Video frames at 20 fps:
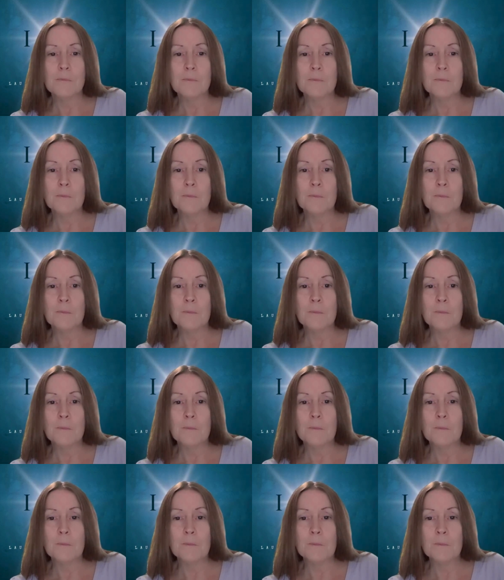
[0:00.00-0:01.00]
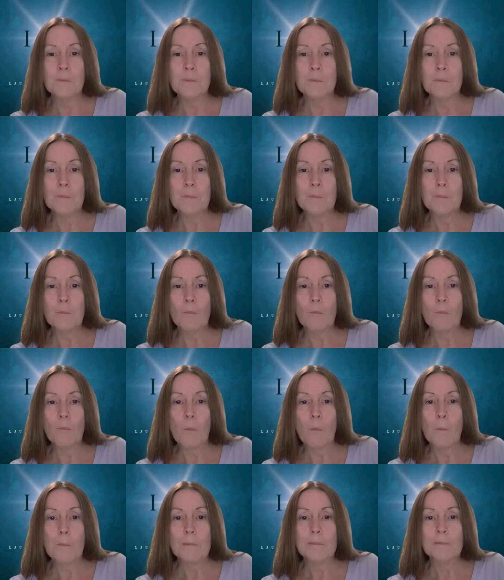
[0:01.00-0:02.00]

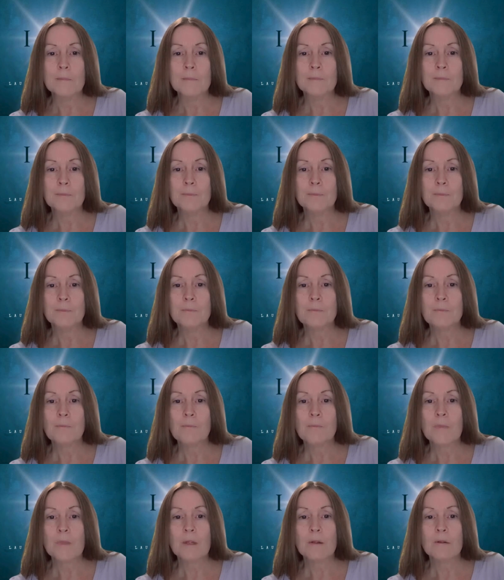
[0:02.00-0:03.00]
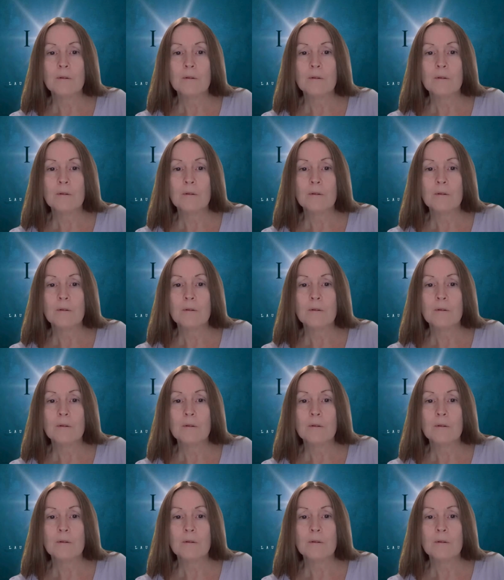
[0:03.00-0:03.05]
Nothing is said.